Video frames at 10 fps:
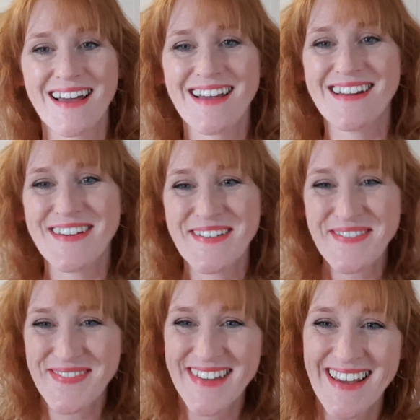Hello,
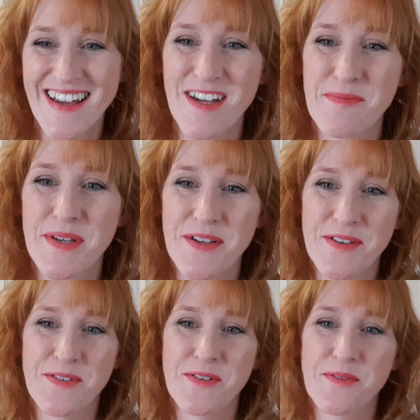hope you're
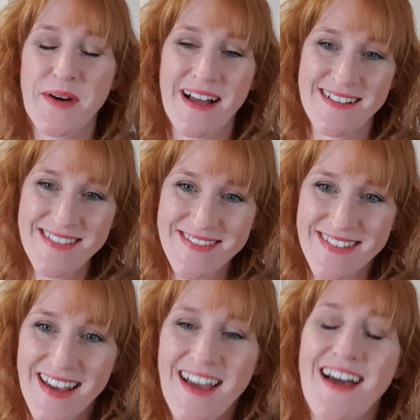all well.
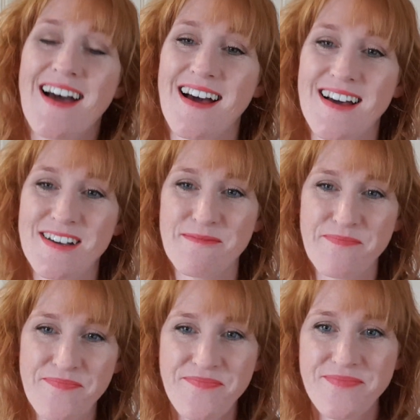
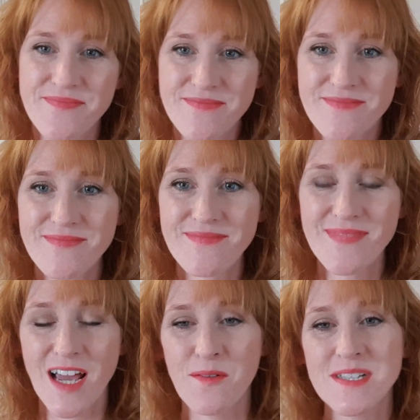Um,
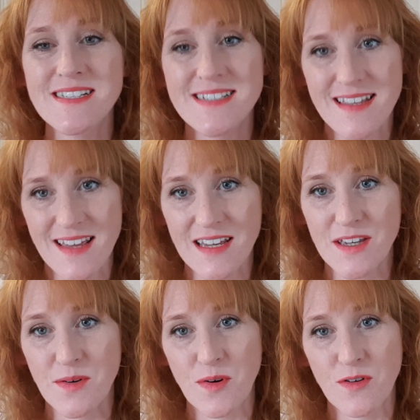I wanted to thank
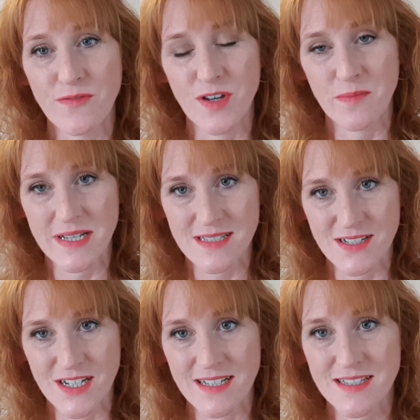you all for your
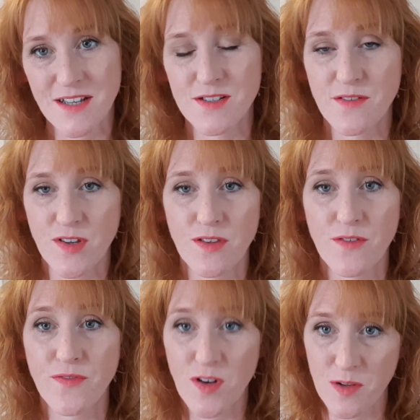messages. Those of you
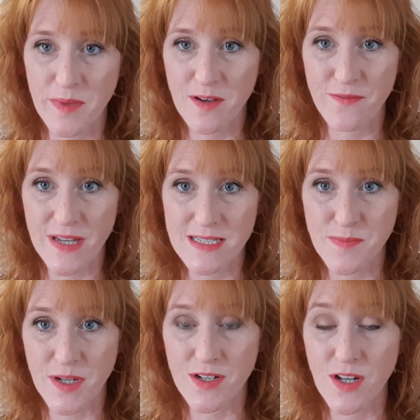that follow me on
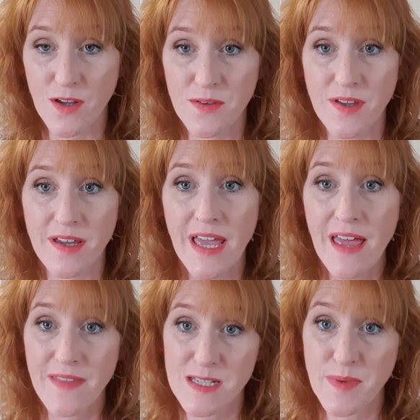Facebook know that
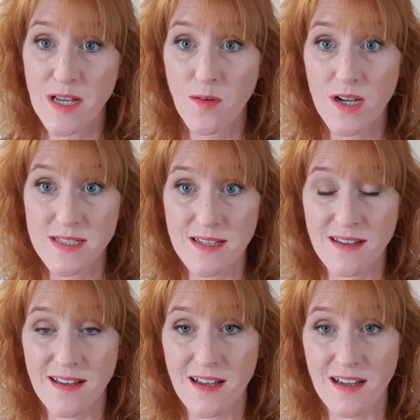there's been quite
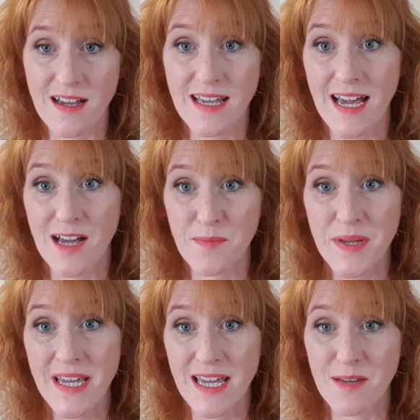a gap
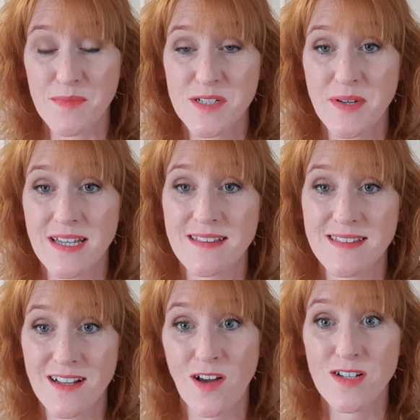in between
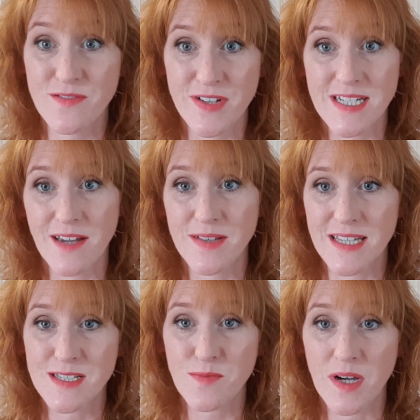the last video and
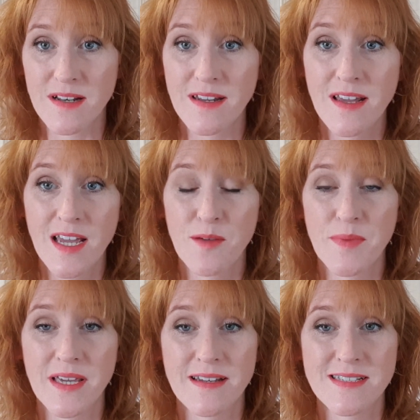this one
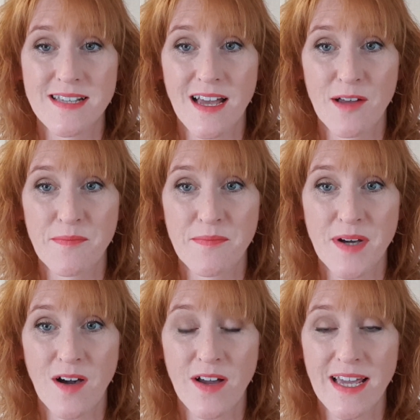because
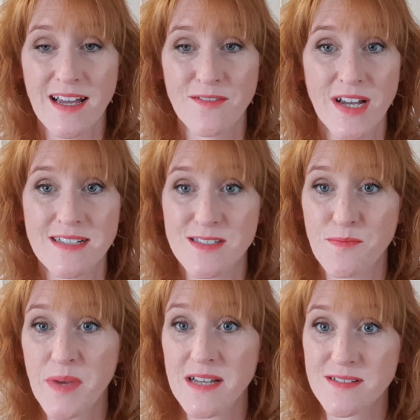I have had some
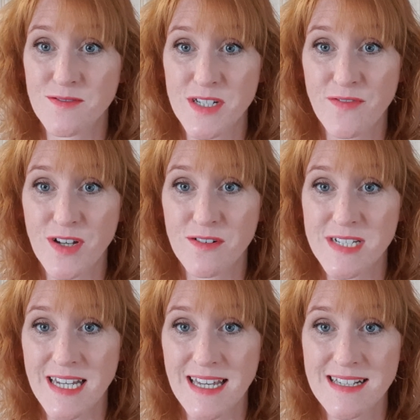personal
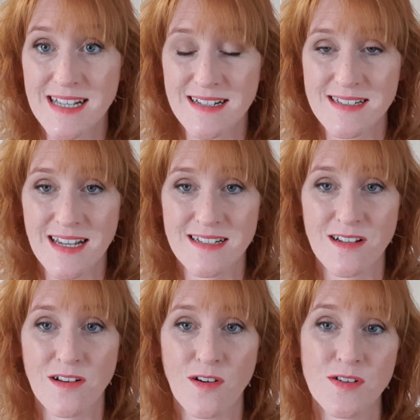difficulties and
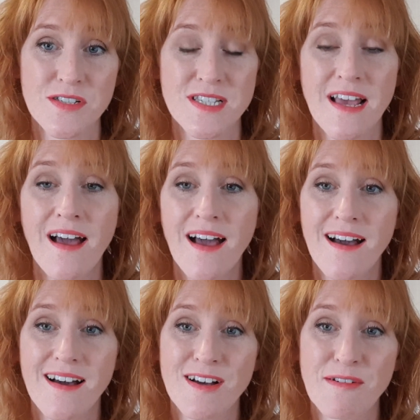a loss.
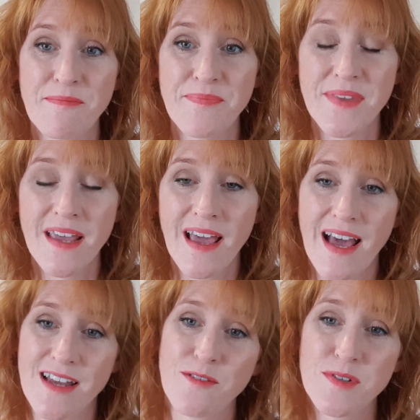And
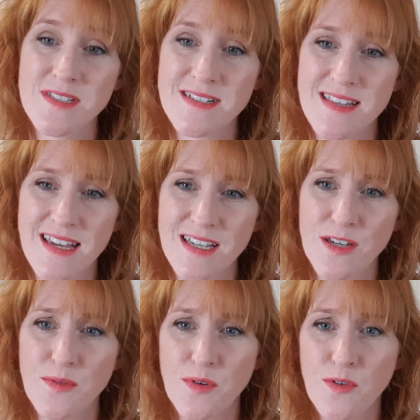I wanted to thank
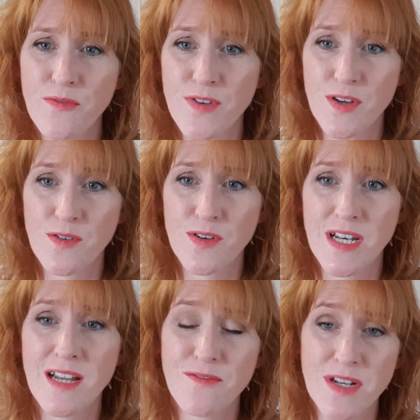you all for your
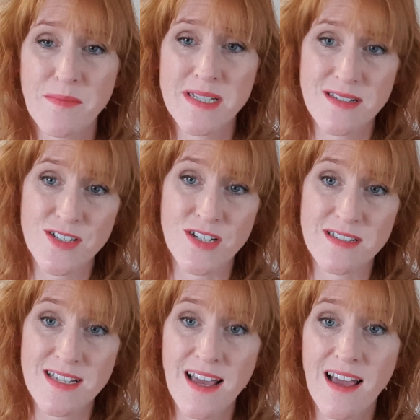lovely
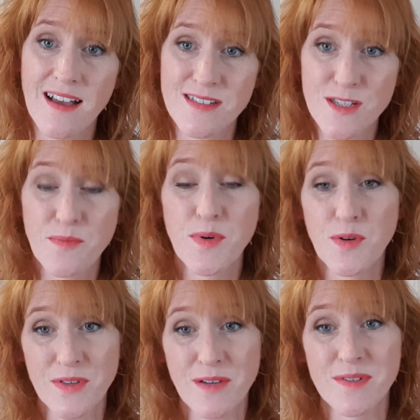messages and
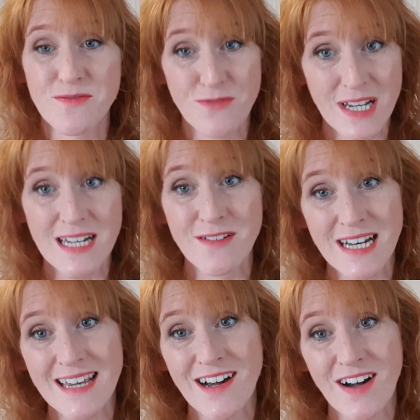support. That was really,
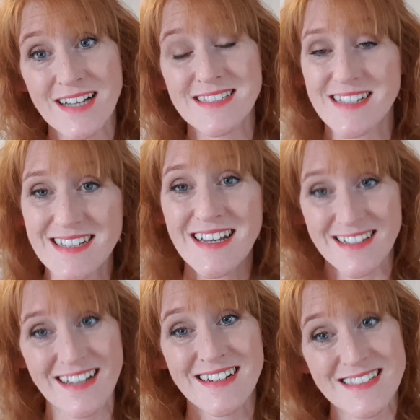really kind, and
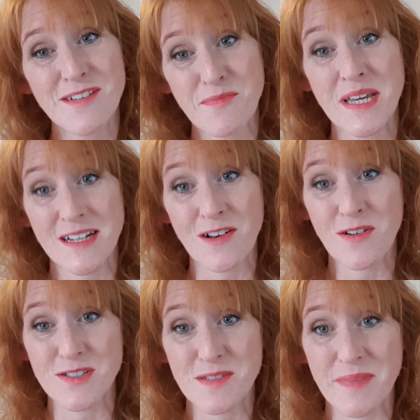it did mean a
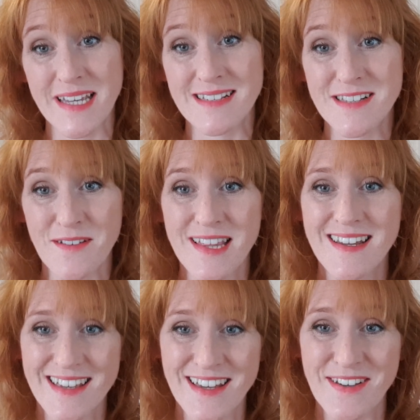lot to me. So
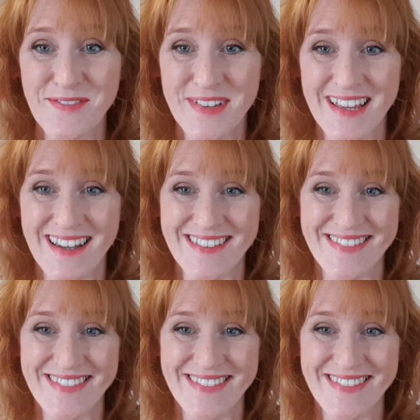thank you for that.